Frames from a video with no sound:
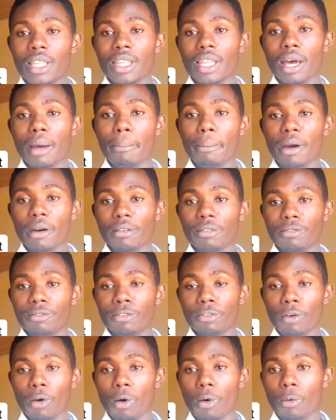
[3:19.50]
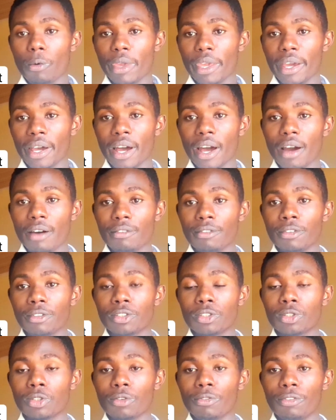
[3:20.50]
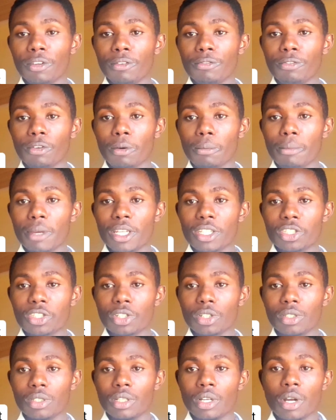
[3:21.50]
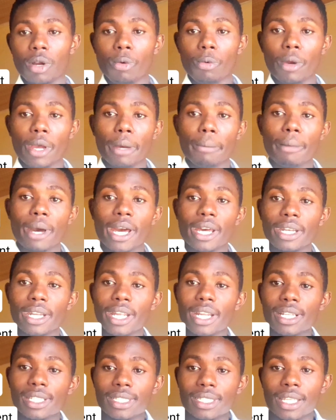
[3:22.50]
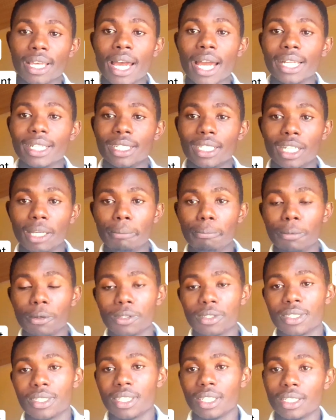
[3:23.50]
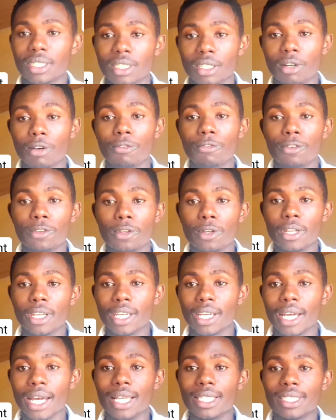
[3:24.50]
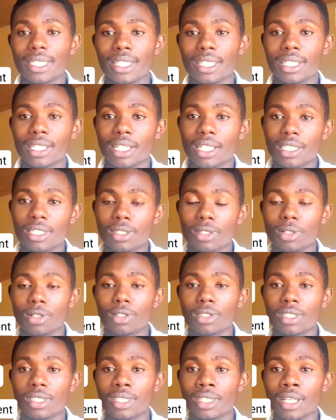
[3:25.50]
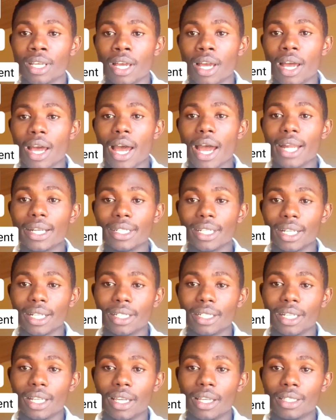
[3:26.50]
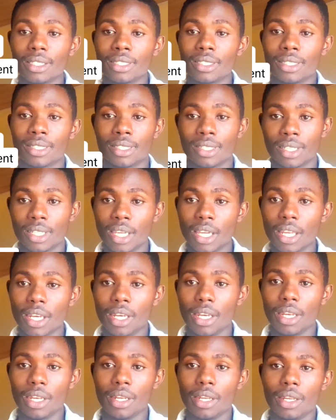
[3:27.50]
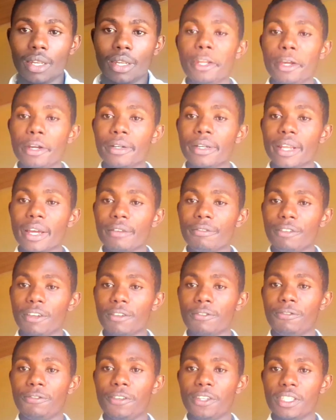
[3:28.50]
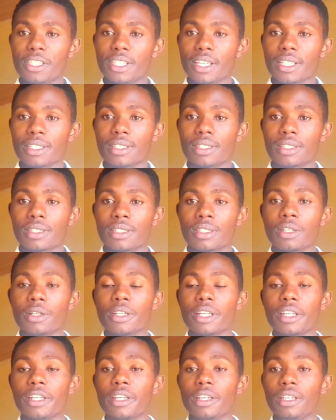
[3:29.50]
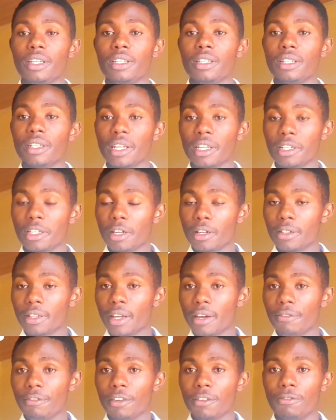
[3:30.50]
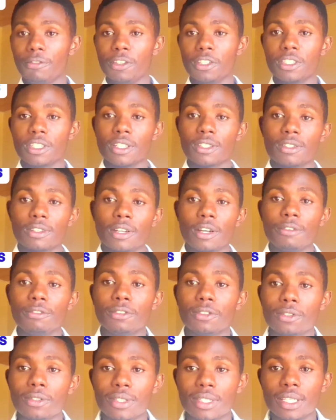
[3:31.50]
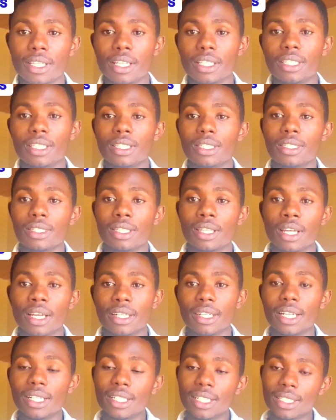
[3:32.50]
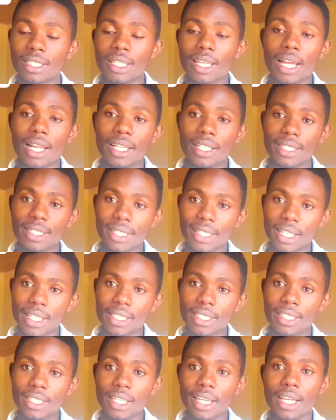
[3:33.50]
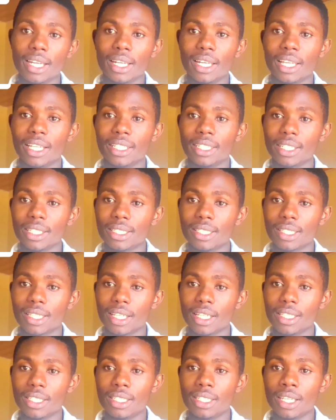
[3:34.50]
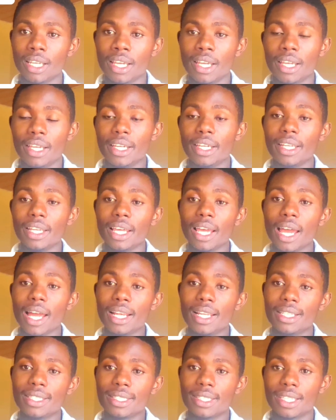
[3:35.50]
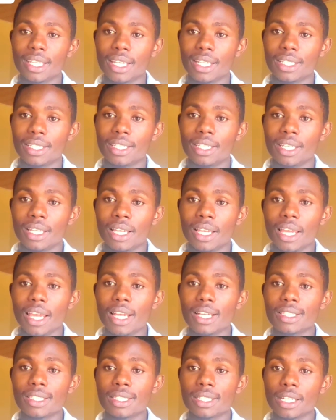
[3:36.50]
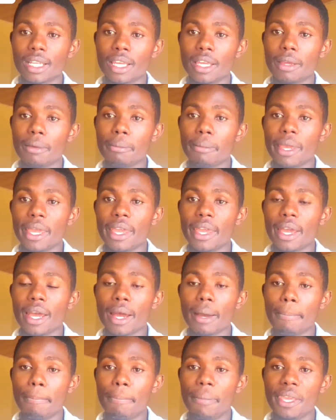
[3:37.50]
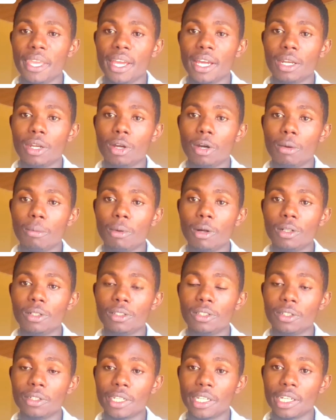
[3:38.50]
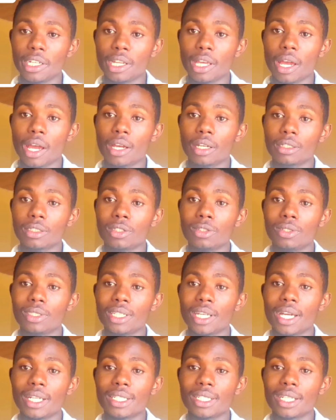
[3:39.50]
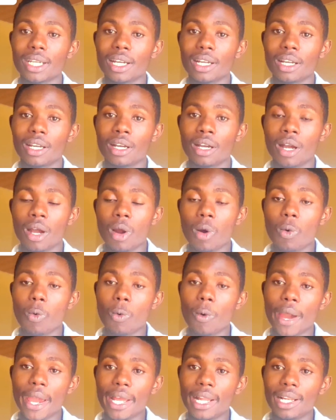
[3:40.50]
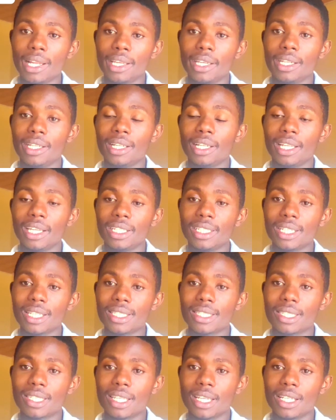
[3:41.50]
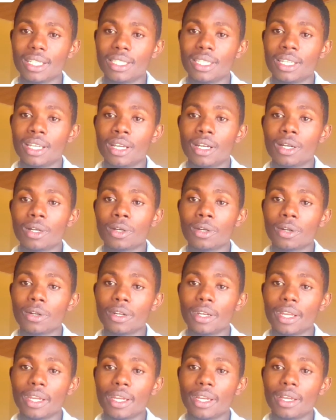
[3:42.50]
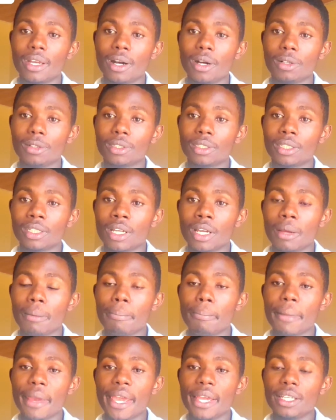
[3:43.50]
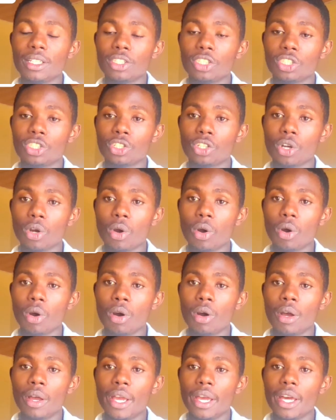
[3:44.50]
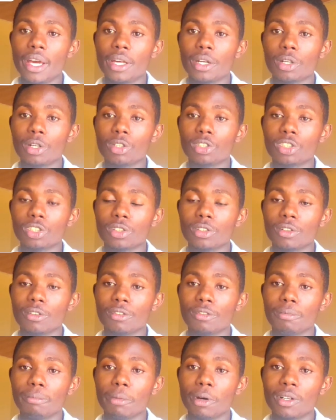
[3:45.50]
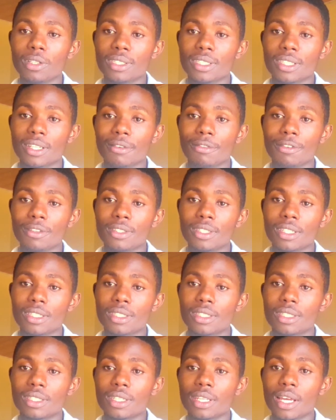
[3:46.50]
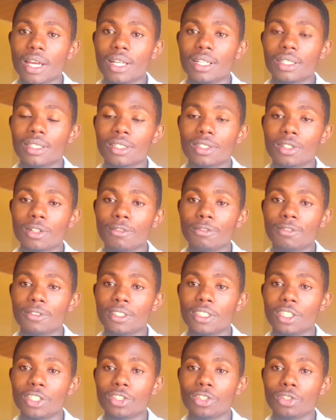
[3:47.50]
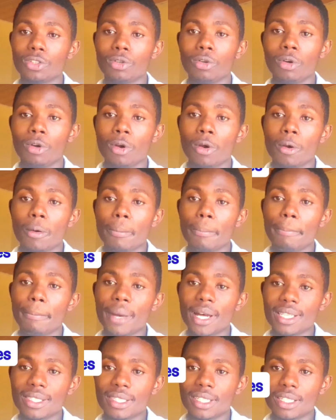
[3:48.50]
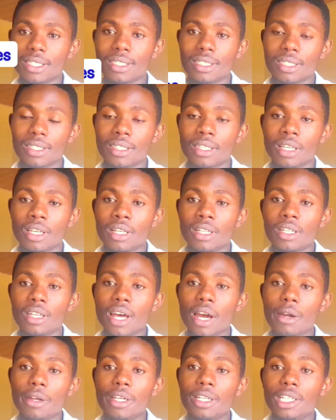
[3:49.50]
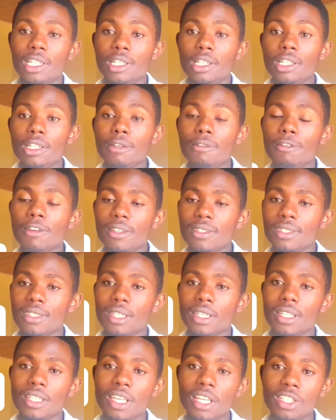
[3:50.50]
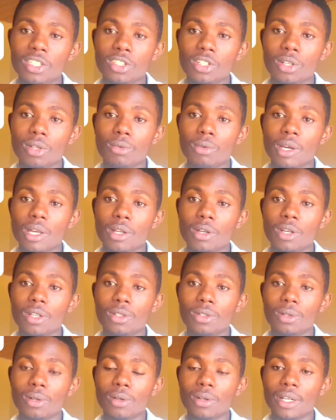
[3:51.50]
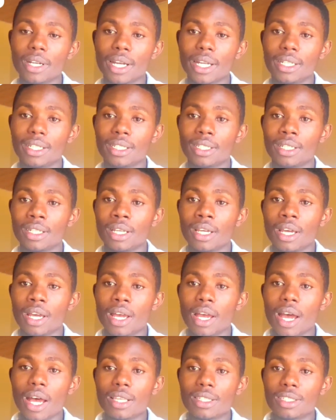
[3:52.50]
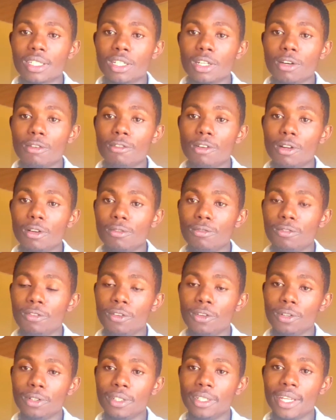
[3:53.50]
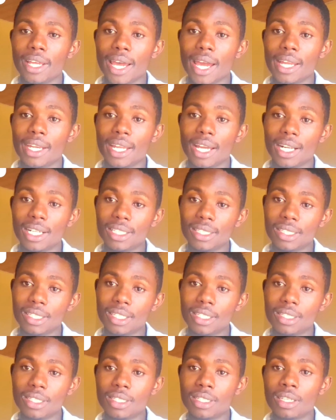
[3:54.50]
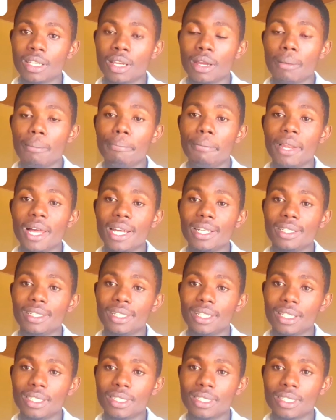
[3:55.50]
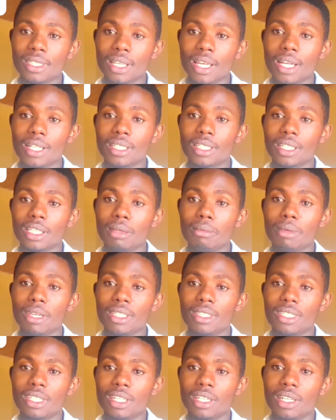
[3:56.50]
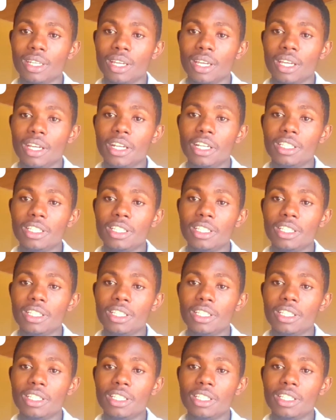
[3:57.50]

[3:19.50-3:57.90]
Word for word: Number four, we have tophi formation, whereby there is hard deposit of uric acid crystals under the skin. Radiographic features. So in radiographic features, you have two stages, that is early stage and later stage. In early stage, X-ray may appear normal during acute attack, while in later stage, chronic gout may show erosion of bone surfaces and soft tissue masses. Now in investigation, we are going to look at synovial fluid analysis, blood tests, and imaging.